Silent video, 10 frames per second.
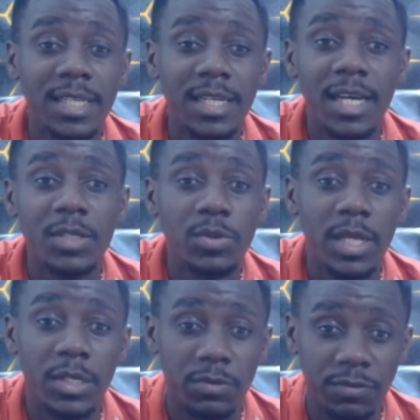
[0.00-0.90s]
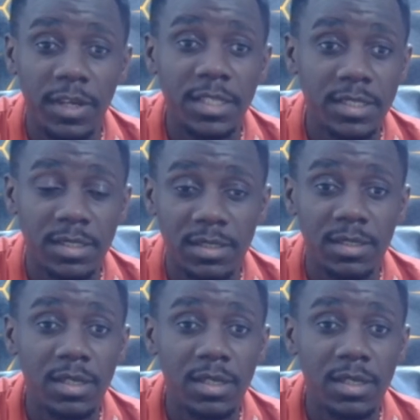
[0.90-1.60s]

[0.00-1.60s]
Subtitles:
Ten Hag is going ahead to face